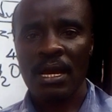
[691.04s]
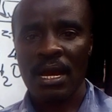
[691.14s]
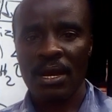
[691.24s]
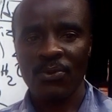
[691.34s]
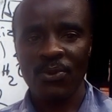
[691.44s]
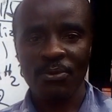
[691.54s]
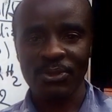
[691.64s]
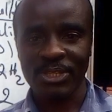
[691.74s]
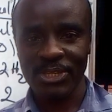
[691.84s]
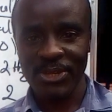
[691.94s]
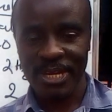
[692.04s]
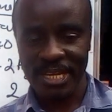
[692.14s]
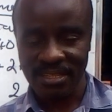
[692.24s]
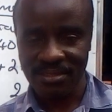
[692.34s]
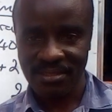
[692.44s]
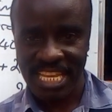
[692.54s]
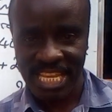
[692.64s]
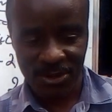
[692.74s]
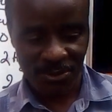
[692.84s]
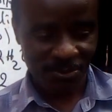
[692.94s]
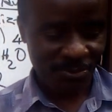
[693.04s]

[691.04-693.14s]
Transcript: and we hope to see you again. Thank you.